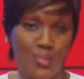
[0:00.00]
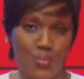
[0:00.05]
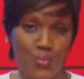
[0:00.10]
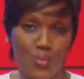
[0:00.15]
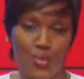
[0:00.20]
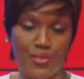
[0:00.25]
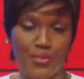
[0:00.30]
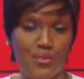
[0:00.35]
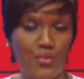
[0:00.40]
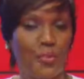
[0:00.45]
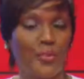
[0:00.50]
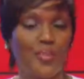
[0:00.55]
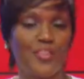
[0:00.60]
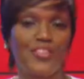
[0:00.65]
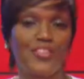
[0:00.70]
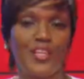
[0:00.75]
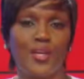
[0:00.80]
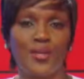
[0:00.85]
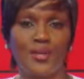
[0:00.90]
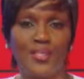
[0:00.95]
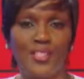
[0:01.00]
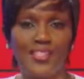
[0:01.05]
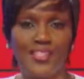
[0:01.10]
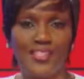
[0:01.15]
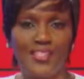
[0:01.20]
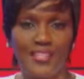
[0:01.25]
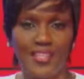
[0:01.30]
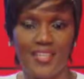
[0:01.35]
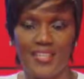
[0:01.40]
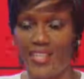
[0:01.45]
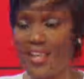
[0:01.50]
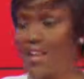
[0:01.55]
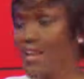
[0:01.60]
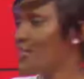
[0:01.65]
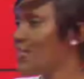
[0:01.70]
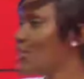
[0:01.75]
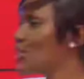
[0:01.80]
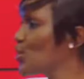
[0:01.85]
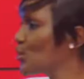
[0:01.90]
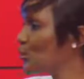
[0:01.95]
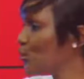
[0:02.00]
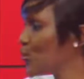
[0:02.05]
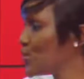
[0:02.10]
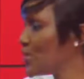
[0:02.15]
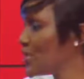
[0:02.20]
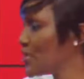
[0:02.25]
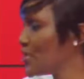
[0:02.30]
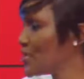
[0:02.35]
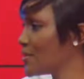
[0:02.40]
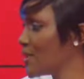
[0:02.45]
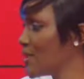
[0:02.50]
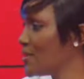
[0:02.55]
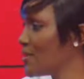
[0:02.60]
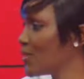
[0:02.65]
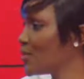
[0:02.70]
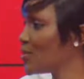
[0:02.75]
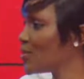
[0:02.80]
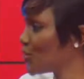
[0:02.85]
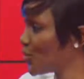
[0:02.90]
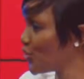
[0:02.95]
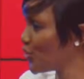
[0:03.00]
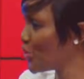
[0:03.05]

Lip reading: is what Robert Kyagulanyi says. Thank you for taking time out.